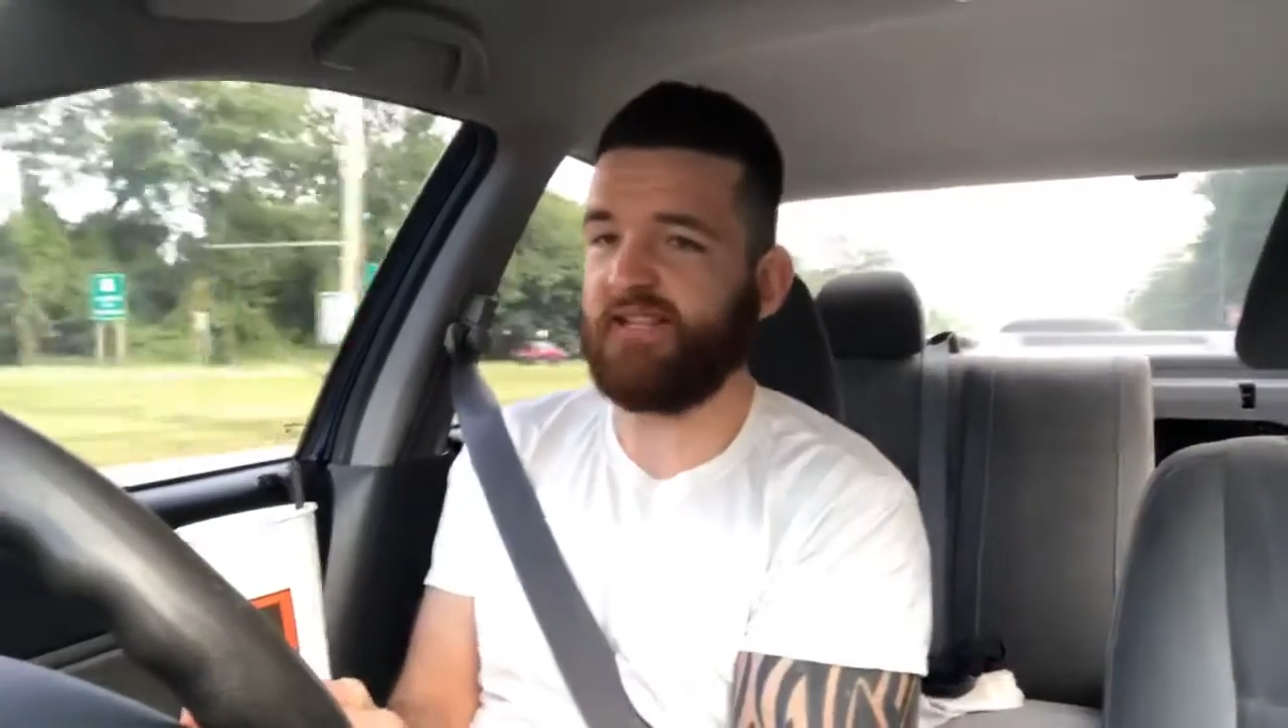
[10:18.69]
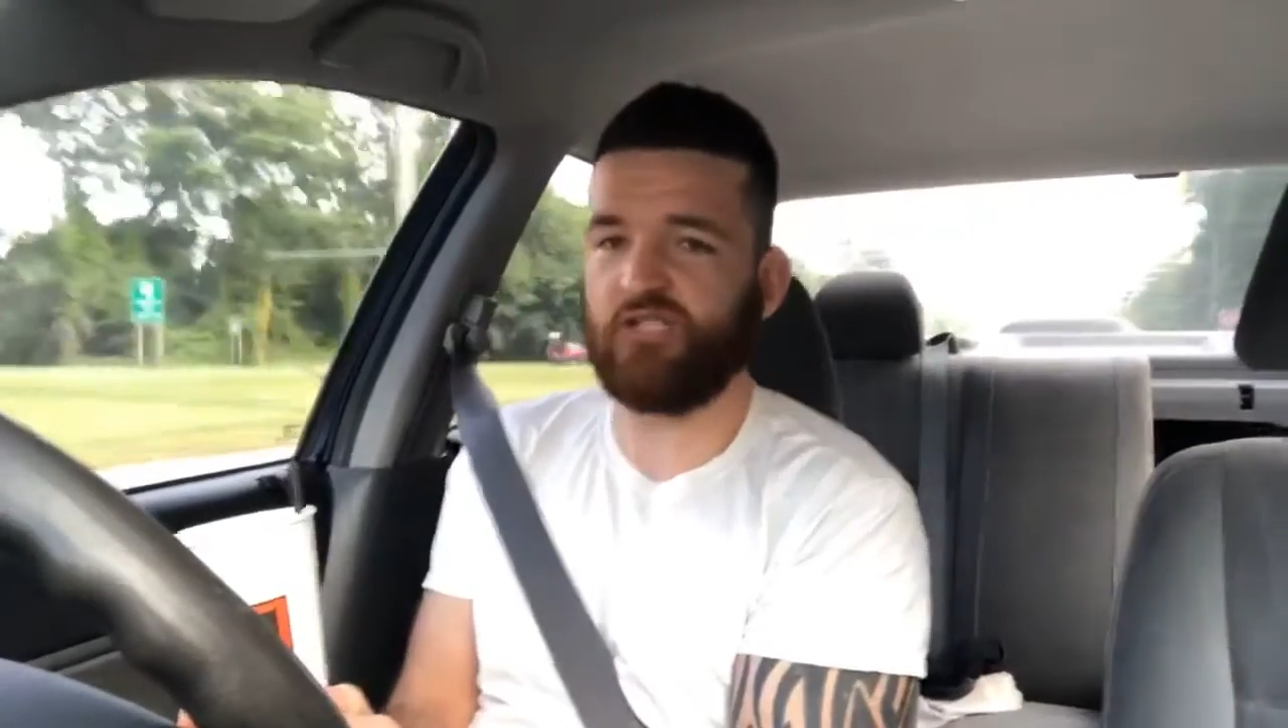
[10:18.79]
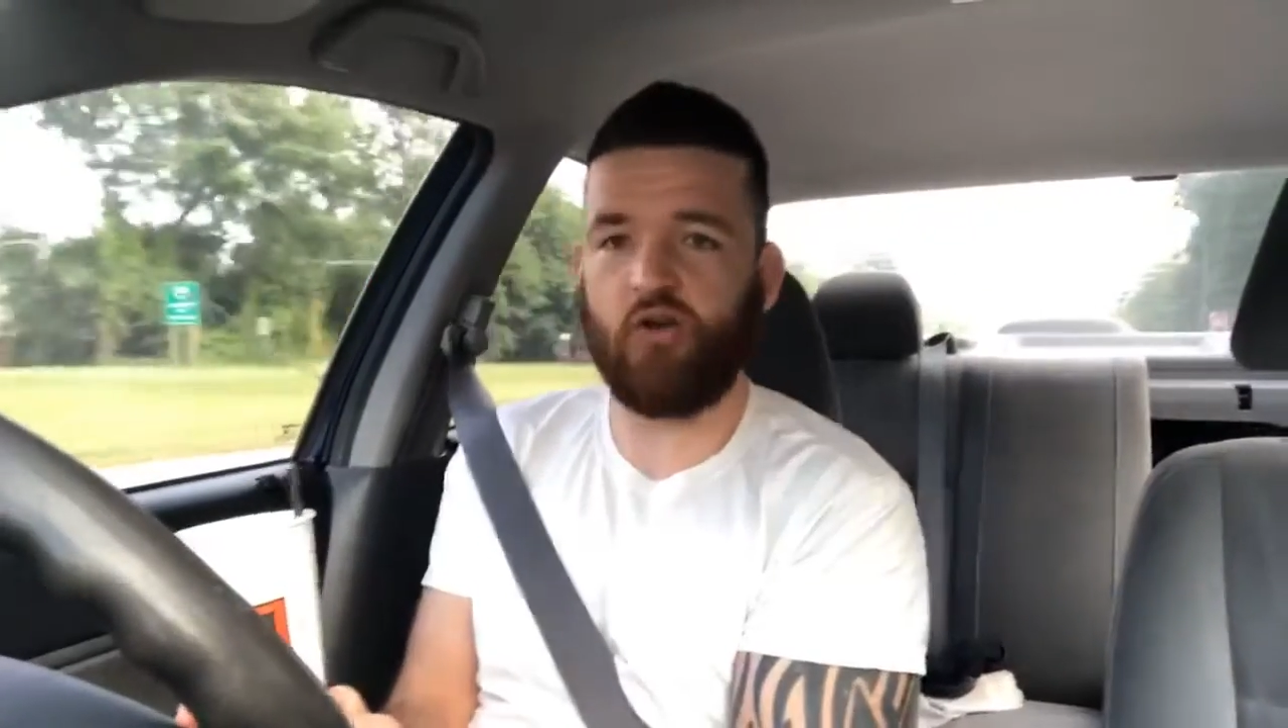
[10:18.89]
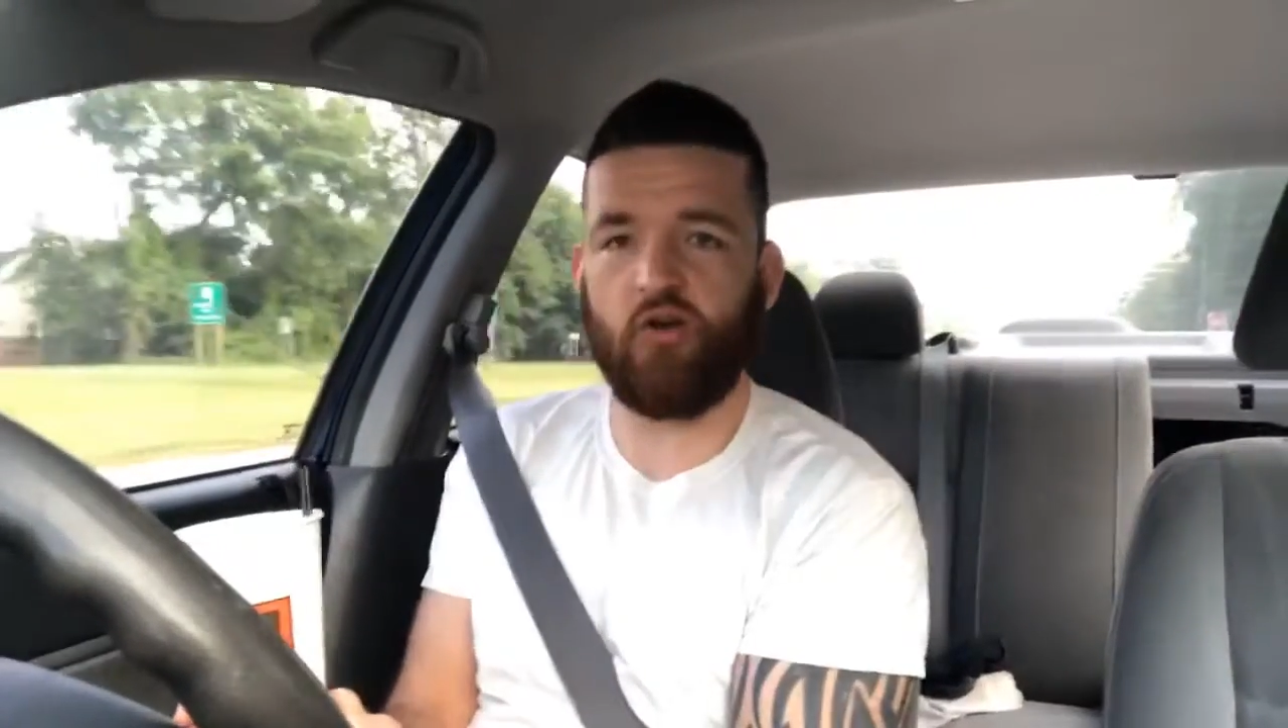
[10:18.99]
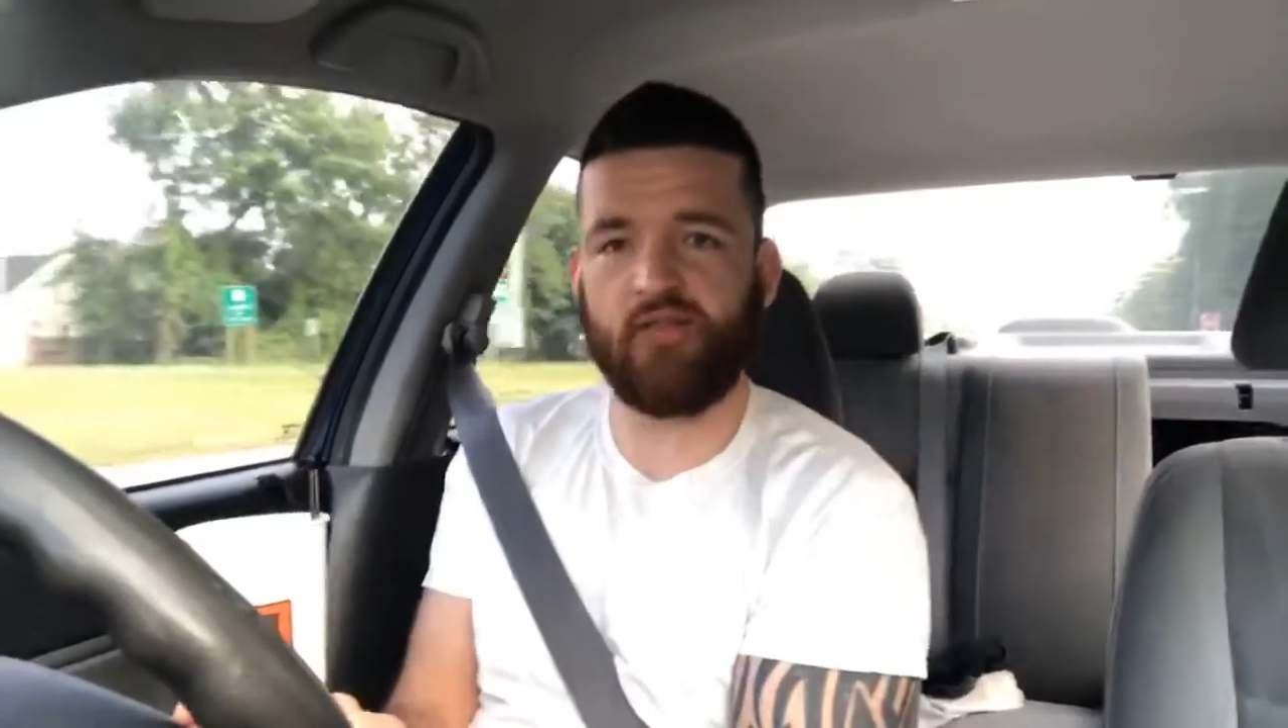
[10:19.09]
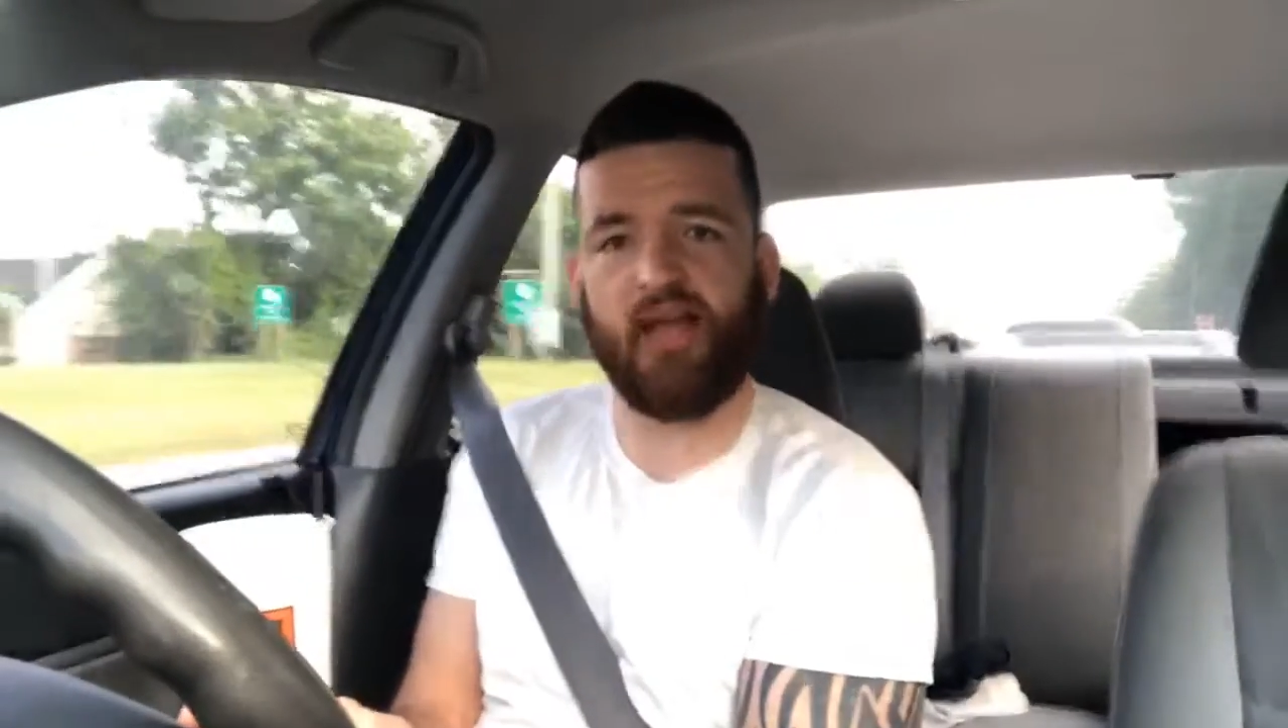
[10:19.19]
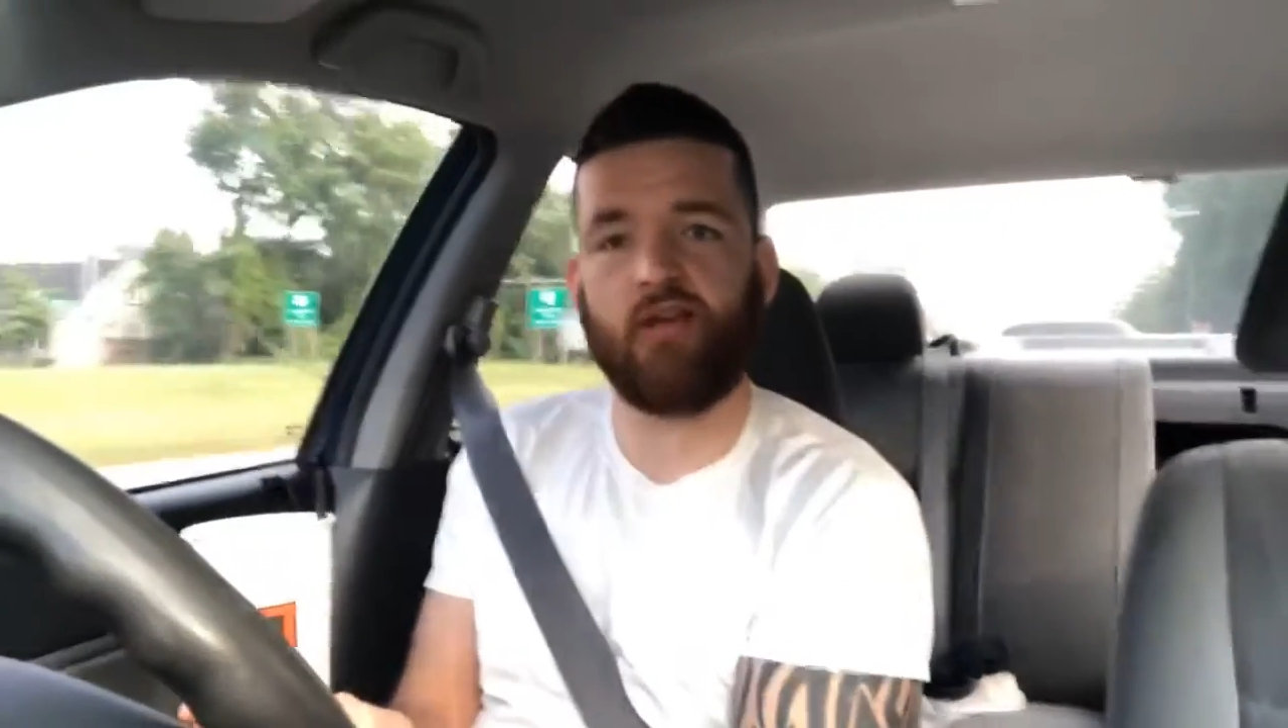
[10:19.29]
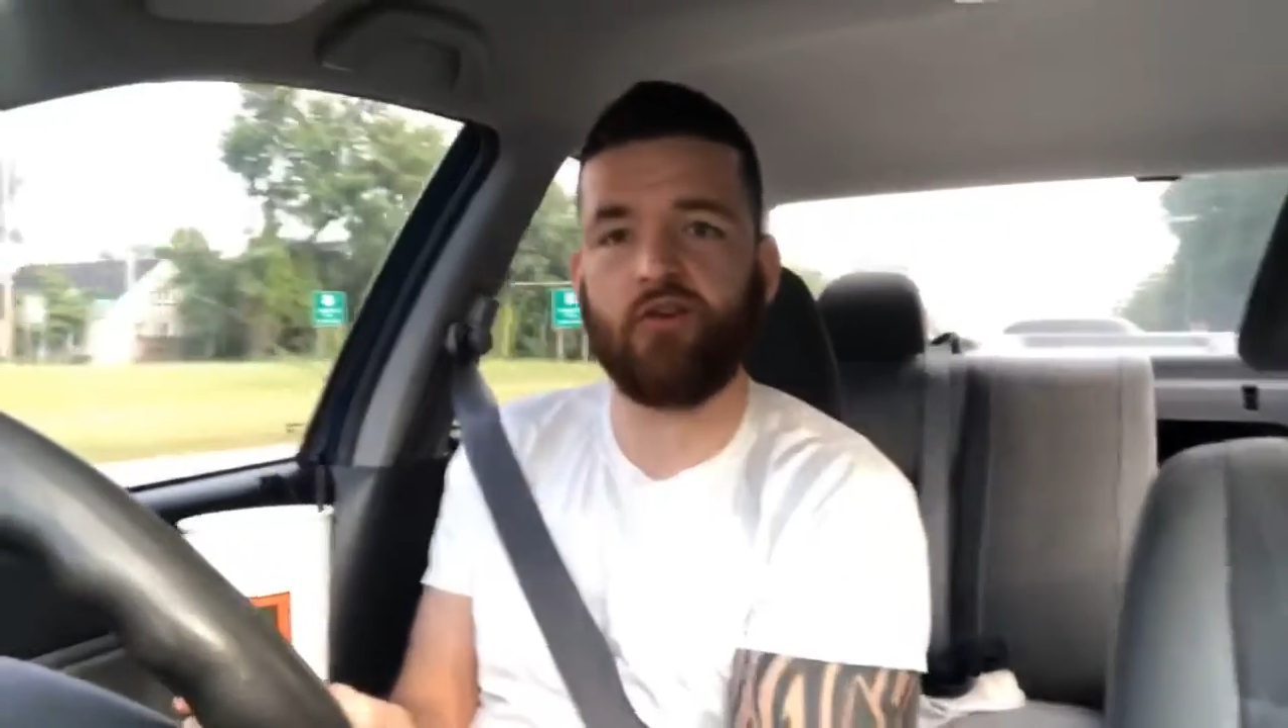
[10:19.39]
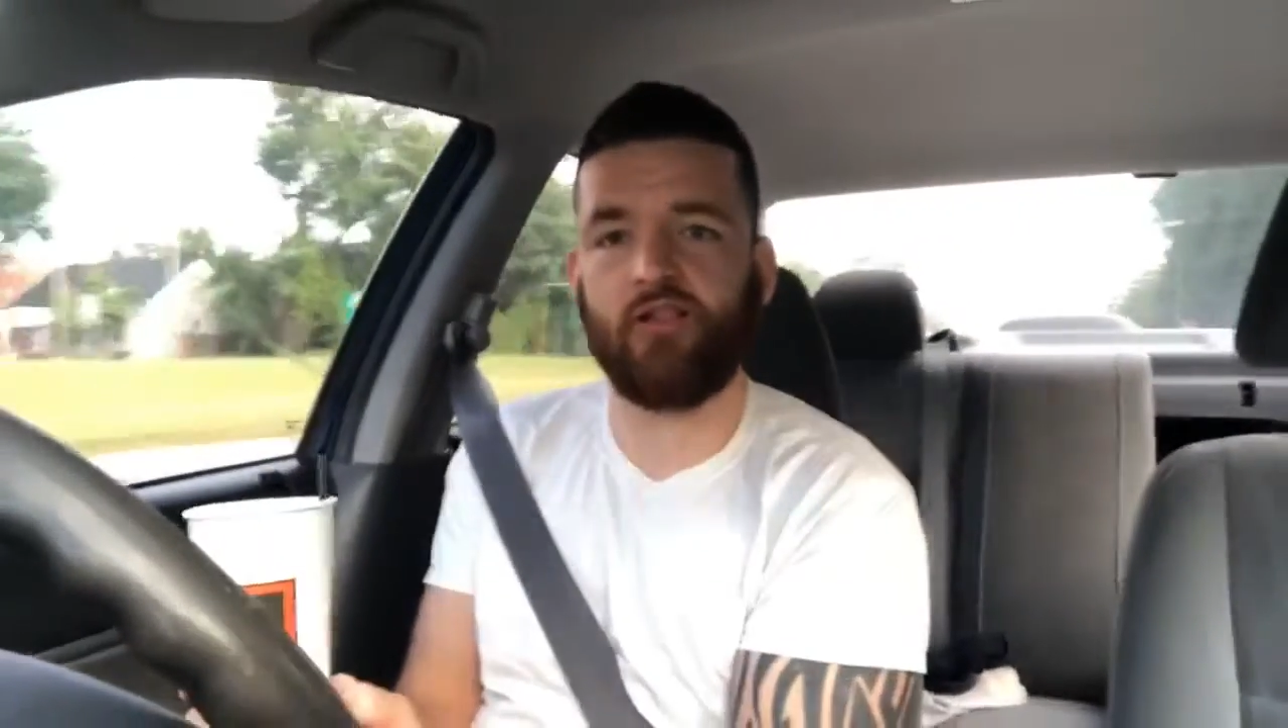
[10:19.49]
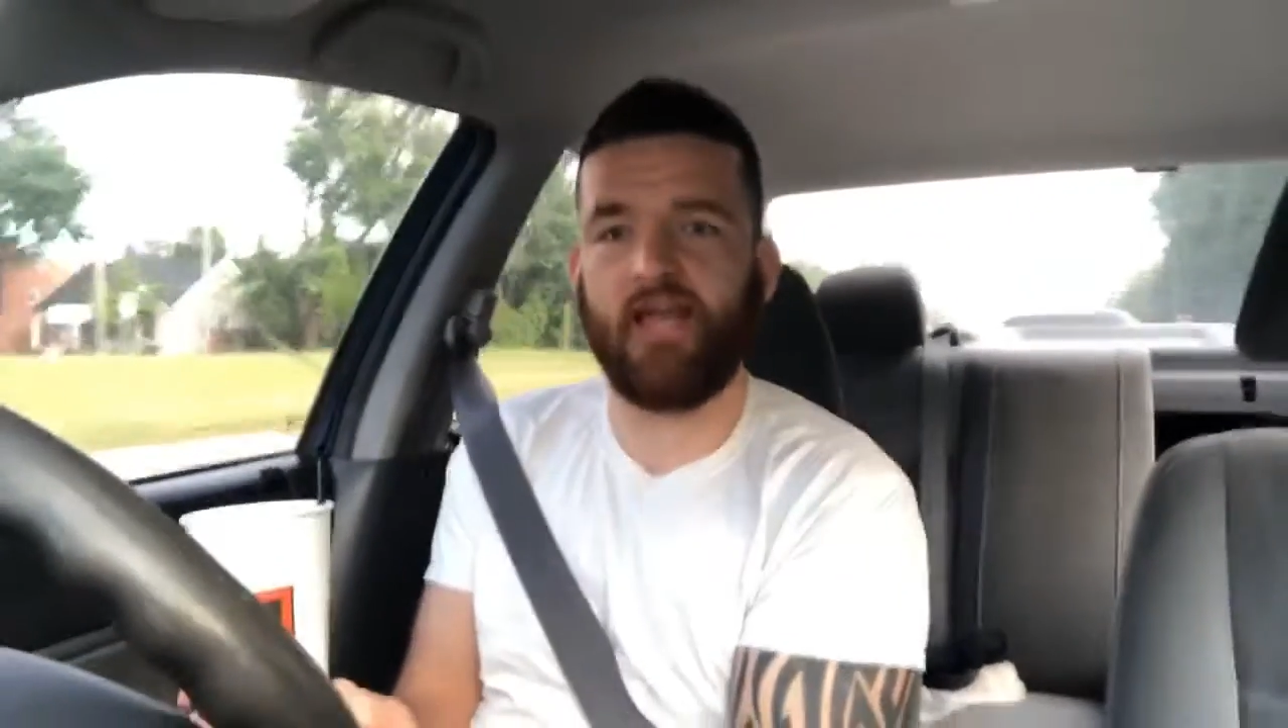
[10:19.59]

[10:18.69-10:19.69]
so now you're